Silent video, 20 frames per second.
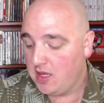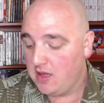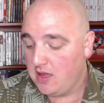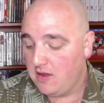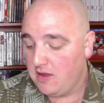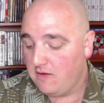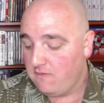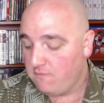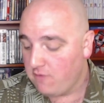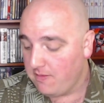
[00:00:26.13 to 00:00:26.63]

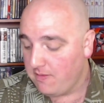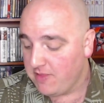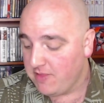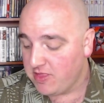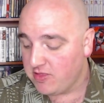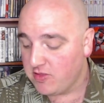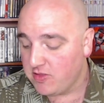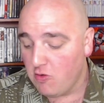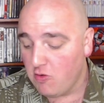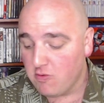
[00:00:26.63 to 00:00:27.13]
From a
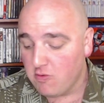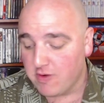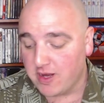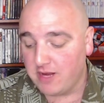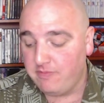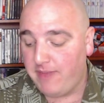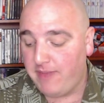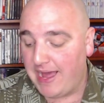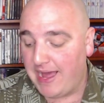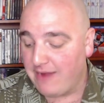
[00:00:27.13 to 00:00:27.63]
story
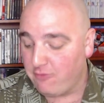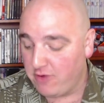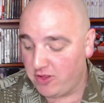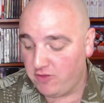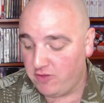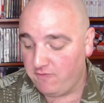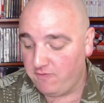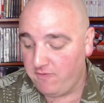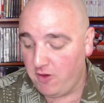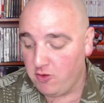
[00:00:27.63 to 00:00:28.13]
by
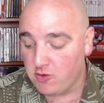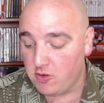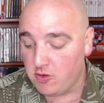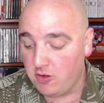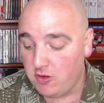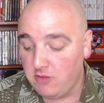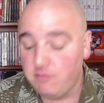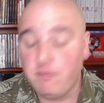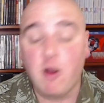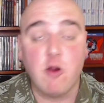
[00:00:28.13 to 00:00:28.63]
Rich
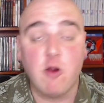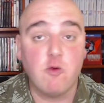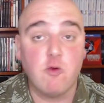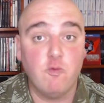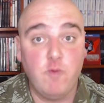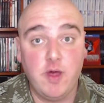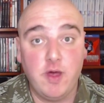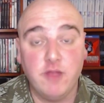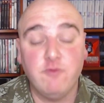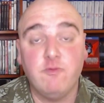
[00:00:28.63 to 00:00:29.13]
Fogel, Part
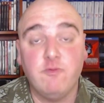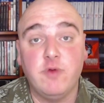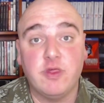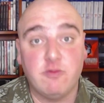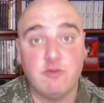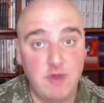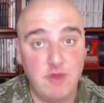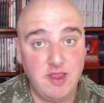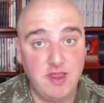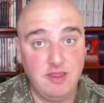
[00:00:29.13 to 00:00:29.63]
1 was
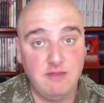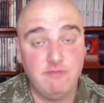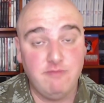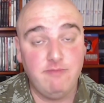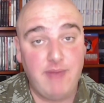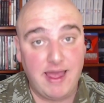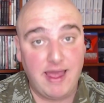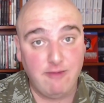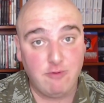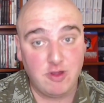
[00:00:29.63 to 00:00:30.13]
written
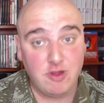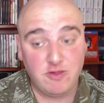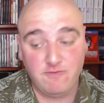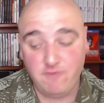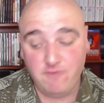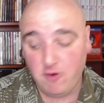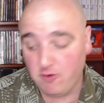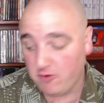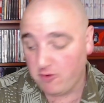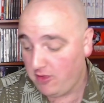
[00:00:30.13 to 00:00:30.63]
by Rich
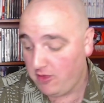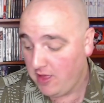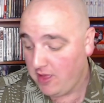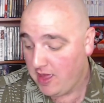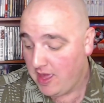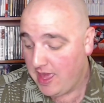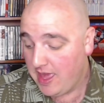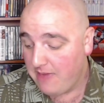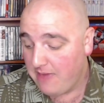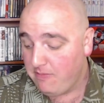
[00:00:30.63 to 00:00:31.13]
Fogel,
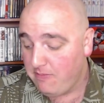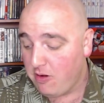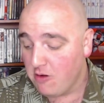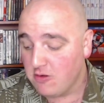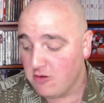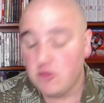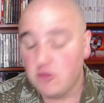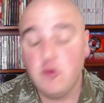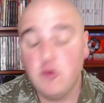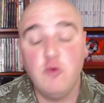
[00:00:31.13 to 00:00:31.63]
and Part
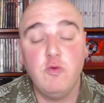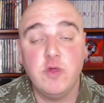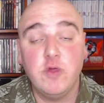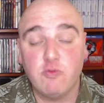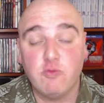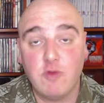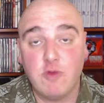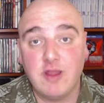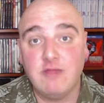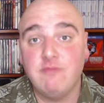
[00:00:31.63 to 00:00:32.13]
2 was
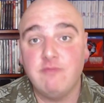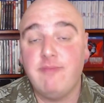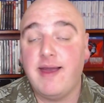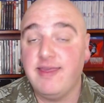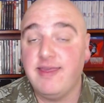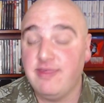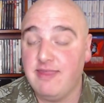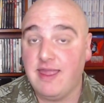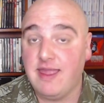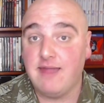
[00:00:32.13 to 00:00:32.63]
written by
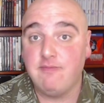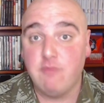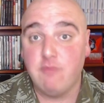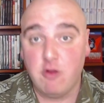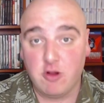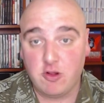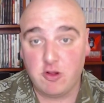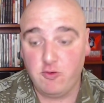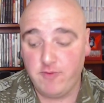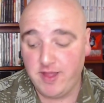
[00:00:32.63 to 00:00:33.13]
Stan
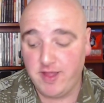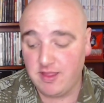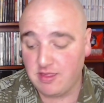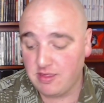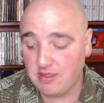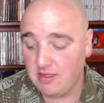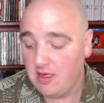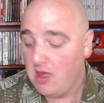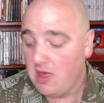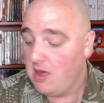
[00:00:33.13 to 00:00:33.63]

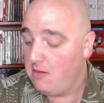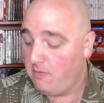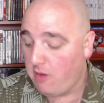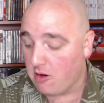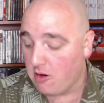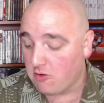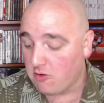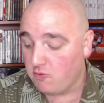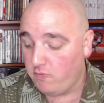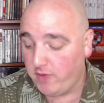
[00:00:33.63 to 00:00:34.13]
Berkowitz.
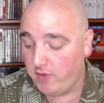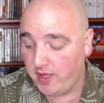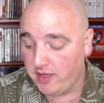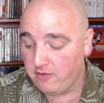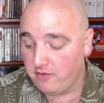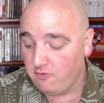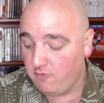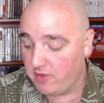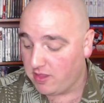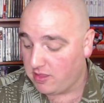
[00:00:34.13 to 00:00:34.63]
Part
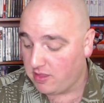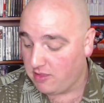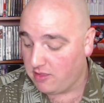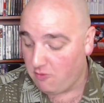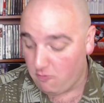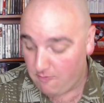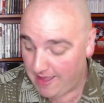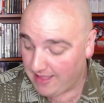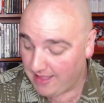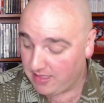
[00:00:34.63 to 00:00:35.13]
1 was
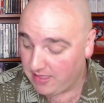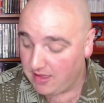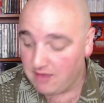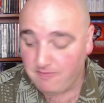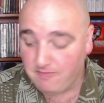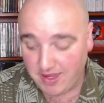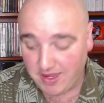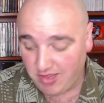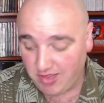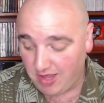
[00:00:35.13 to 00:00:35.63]
directed
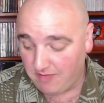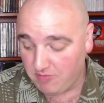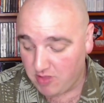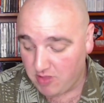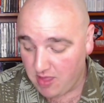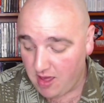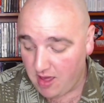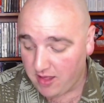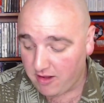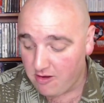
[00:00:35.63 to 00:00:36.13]
by James
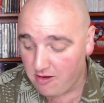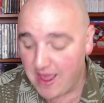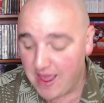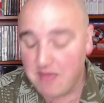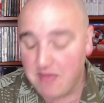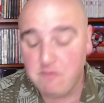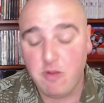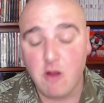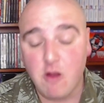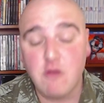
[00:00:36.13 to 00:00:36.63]
Tucker,
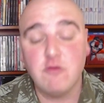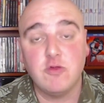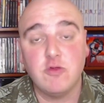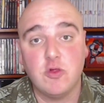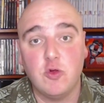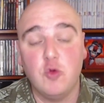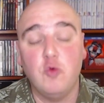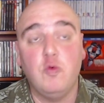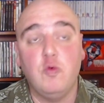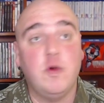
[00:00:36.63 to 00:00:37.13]
and Part
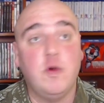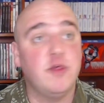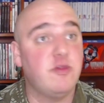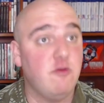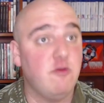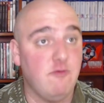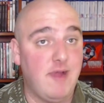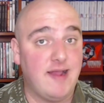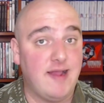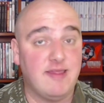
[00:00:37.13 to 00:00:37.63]
2 was
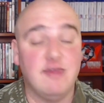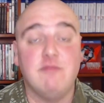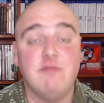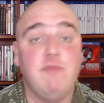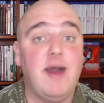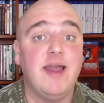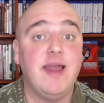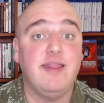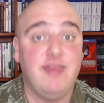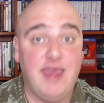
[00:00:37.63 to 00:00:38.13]
directed
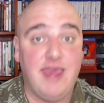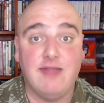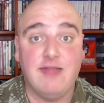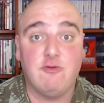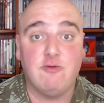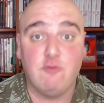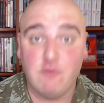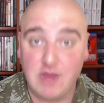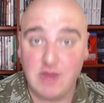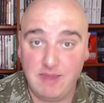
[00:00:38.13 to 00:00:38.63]
by Dan
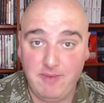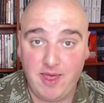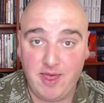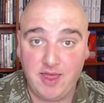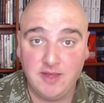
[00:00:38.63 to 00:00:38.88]
Reba.